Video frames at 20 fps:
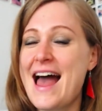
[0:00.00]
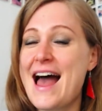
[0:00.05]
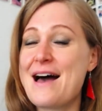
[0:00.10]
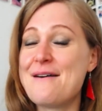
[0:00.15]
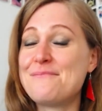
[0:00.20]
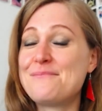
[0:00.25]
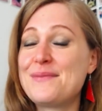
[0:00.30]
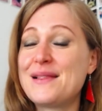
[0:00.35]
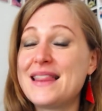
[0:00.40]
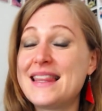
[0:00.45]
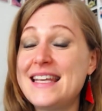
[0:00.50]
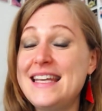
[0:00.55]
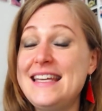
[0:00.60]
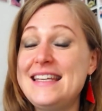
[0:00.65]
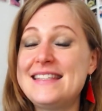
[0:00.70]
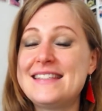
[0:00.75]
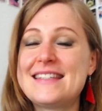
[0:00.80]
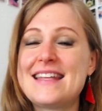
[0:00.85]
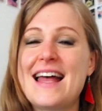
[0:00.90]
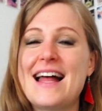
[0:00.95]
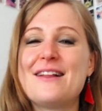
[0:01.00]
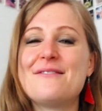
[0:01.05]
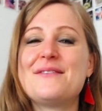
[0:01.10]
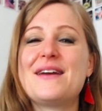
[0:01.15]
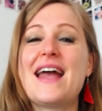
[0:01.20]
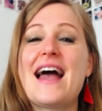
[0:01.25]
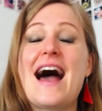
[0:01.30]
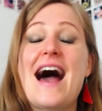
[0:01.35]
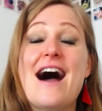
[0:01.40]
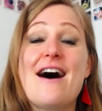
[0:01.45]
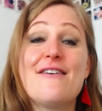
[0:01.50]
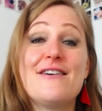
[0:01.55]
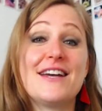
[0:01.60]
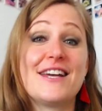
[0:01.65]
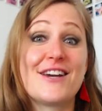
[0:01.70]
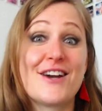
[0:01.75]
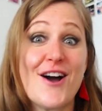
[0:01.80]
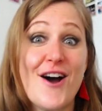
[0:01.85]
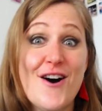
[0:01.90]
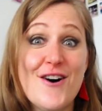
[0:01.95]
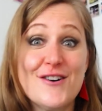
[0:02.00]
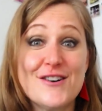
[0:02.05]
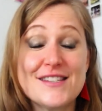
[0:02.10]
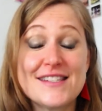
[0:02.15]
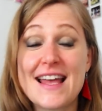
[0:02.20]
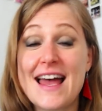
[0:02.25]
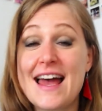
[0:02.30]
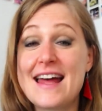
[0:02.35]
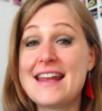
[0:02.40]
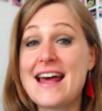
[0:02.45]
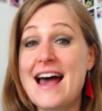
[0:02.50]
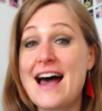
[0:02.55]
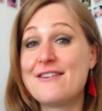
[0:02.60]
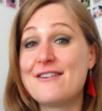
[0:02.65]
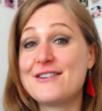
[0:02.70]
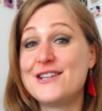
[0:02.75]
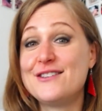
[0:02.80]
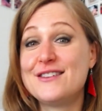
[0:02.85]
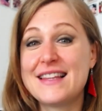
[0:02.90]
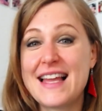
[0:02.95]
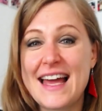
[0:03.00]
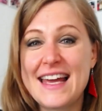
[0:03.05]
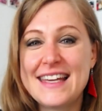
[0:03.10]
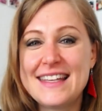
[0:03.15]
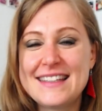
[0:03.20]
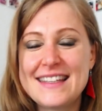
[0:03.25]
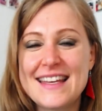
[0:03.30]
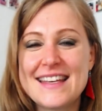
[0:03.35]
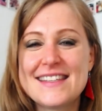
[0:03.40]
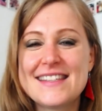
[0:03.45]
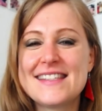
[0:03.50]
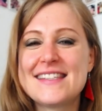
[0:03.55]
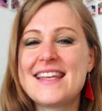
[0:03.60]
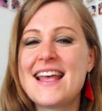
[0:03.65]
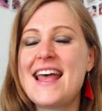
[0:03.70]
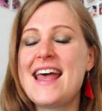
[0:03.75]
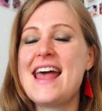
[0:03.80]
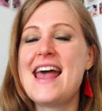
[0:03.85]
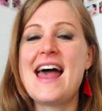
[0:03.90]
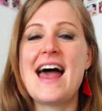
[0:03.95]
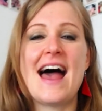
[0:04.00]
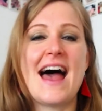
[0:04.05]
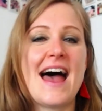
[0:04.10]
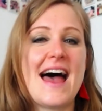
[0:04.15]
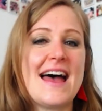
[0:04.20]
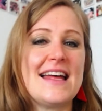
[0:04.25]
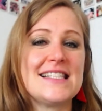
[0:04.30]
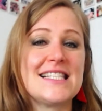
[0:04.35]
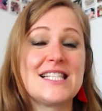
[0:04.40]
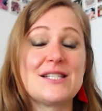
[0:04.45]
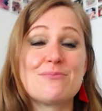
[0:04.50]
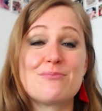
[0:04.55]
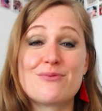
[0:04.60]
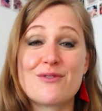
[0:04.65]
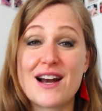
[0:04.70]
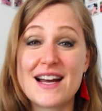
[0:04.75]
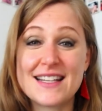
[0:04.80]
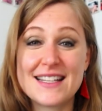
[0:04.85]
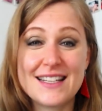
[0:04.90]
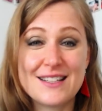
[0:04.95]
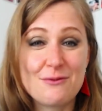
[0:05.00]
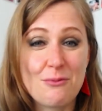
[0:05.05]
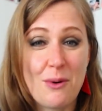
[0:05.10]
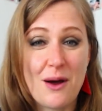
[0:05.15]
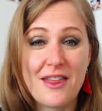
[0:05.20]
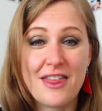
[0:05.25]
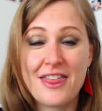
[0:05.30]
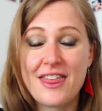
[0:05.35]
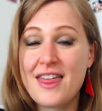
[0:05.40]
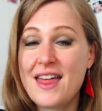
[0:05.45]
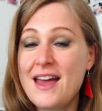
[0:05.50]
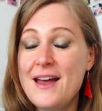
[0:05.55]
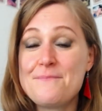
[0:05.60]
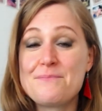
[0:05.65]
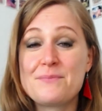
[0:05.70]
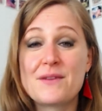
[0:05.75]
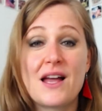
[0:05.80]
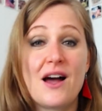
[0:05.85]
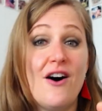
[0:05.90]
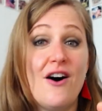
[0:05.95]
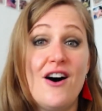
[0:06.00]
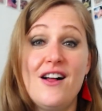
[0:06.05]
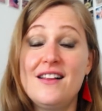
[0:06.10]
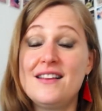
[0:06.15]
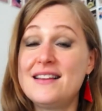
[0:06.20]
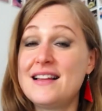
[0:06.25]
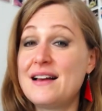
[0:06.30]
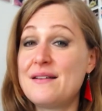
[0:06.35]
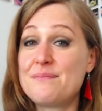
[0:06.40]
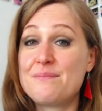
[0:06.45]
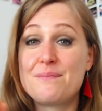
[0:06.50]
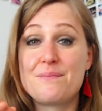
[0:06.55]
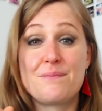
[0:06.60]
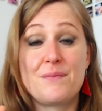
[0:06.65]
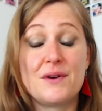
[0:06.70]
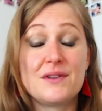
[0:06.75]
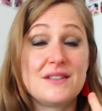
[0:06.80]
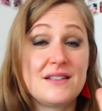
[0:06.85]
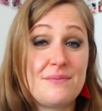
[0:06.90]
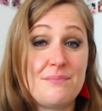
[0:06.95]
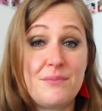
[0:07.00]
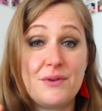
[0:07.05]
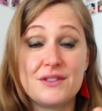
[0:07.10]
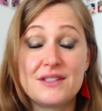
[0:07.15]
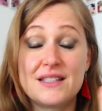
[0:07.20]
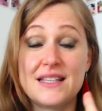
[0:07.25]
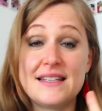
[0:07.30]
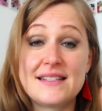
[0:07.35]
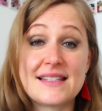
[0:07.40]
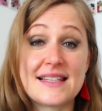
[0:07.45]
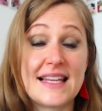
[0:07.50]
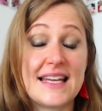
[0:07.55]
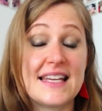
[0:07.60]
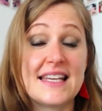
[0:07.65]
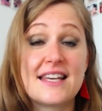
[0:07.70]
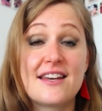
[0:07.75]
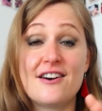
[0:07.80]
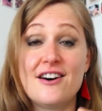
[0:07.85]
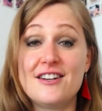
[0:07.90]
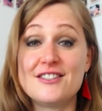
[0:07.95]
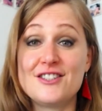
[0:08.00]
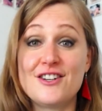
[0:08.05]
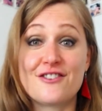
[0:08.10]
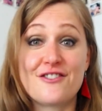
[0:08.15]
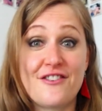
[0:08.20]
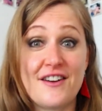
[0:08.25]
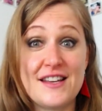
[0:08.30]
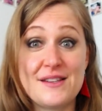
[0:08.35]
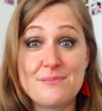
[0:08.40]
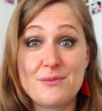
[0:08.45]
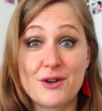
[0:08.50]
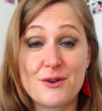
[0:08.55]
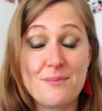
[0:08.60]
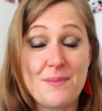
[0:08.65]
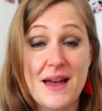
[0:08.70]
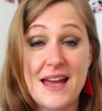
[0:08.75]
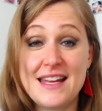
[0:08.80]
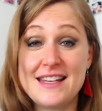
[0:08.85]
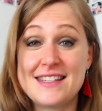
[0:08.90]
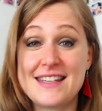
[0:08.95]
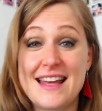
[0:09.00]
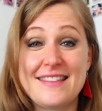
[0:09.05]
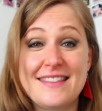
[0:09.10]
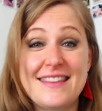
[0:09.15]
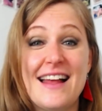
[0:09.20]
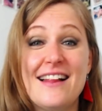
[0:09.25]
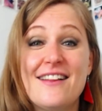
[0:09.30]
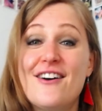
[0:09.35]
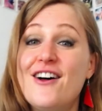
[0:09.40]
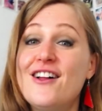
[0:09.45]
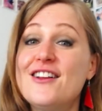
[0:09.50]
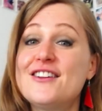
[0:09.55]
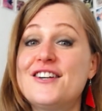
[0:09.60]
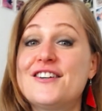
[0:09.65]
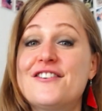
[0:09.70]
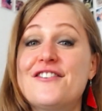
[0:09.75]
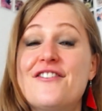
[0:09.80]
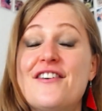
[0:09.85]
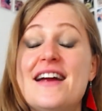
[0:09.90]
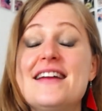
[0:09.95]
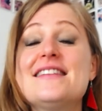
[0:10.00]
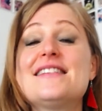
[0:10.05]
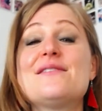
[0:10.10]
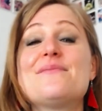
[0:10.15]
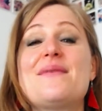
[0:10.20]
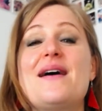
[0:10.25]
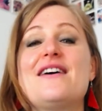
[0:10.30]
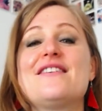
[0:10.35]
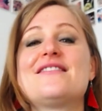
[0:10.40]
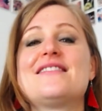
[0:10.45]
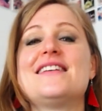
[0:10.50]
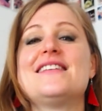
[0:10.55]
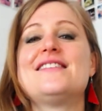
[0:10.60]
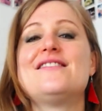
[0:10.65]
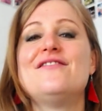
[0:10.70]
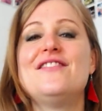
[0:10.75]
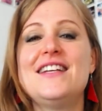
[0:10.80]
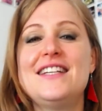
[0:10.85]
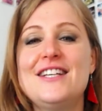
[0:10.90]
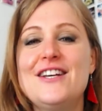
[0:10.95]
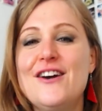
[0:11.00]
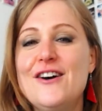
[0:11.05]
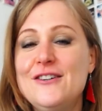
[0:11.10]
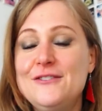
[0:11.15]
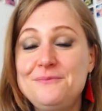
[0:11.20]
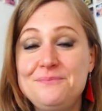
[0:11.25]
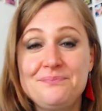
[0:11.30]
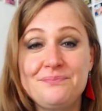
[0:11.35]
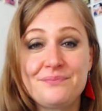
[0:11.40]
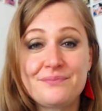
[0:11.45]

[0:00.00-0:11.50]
And please tell me how it goes and how you like this, and spread it with all, put this link on your Facebook page and tell all your friends about this video,